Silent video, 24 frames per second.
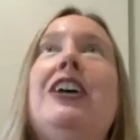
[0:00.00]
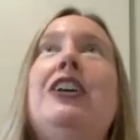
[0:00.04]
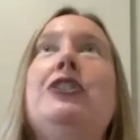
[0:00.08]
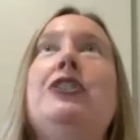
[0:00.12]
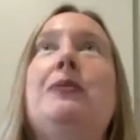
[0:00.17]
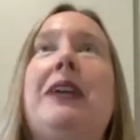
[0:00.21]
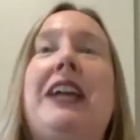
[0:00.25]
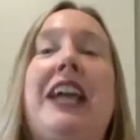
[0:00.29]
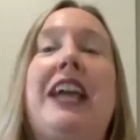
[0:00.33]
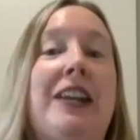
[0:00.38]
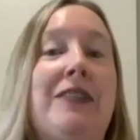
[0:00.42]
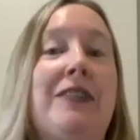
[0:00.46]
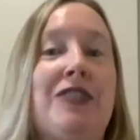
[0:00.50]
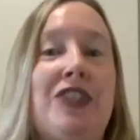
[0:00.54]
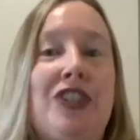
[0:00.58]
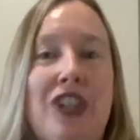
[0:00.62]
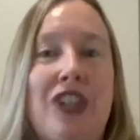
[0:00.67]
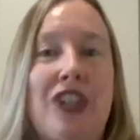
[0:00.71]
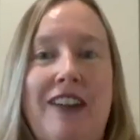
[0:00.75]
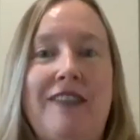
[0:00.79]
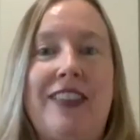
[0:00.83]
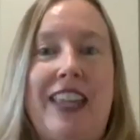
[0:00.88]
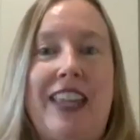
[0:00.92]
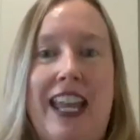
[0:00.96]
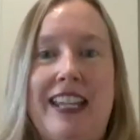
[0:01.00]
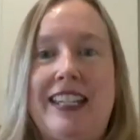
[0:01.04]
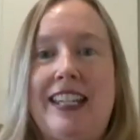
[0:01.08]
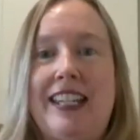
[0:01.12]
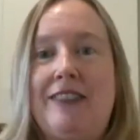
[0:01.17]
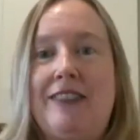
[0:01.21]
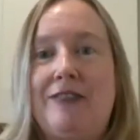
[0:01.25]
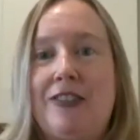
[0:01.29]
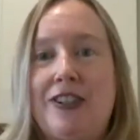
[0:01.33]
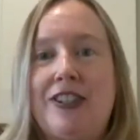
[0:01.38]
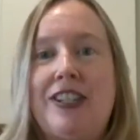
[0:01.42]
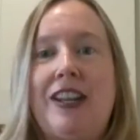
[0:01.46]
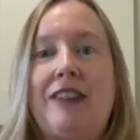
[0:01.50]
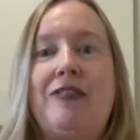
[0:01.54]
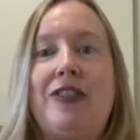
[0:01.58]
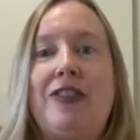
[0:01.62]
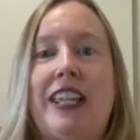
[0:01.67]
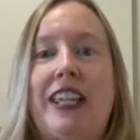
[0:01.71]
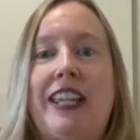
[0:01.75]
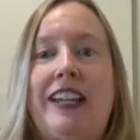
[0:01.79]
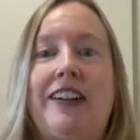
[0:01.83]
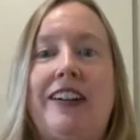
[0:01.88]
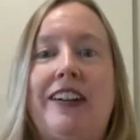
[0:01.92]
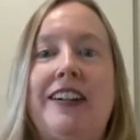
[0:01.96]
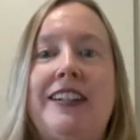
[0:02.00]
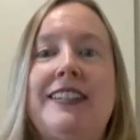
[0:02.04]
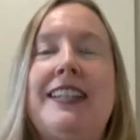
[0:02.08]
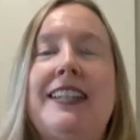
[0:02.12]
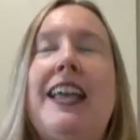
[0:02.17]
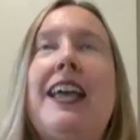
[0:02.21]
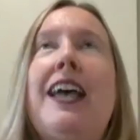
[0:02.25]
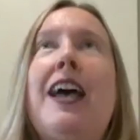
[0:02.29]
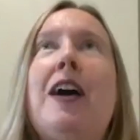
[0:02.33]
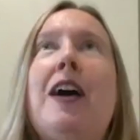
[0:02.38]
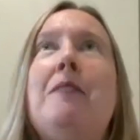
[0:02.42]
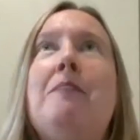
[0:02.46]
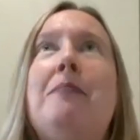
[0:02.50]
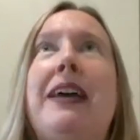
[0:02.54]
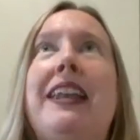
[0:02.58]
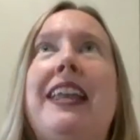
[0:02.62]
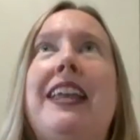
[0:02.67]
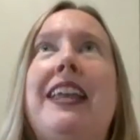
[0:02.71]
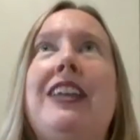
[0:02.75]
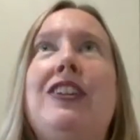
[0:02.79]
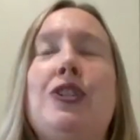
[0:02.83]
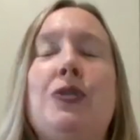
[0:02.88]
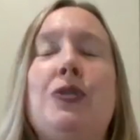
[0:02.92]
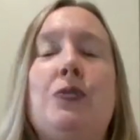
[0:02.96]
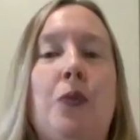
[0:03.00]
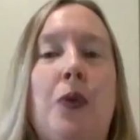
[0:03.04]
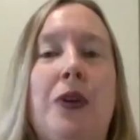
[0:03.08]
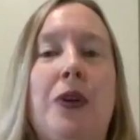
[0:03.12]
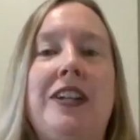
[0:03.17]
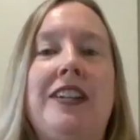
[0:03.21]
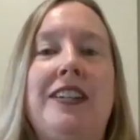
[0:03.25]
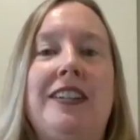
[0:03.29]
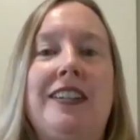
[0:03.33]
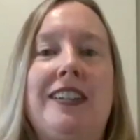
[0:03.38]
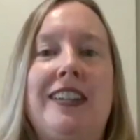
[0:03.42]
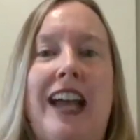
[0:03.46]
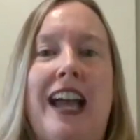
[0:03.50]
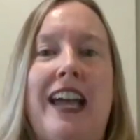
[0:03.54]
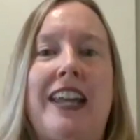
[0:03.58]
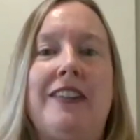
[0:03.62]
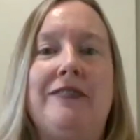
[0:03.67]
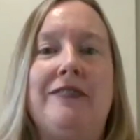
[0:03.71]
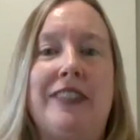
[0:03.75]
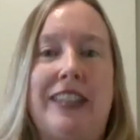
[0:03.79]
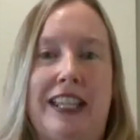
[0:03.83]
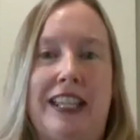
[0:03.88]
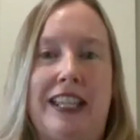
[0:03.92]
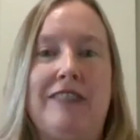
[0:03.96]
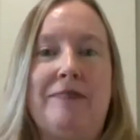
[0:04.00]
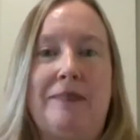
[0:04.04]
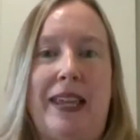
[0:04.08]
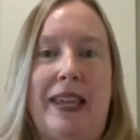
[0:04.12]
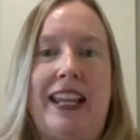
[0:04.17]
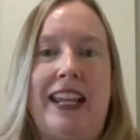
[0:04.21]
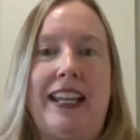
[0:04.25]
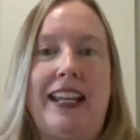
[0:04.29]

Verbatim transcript: So I kind of shelved the idea for several years but it just wouldn't kind of leave me.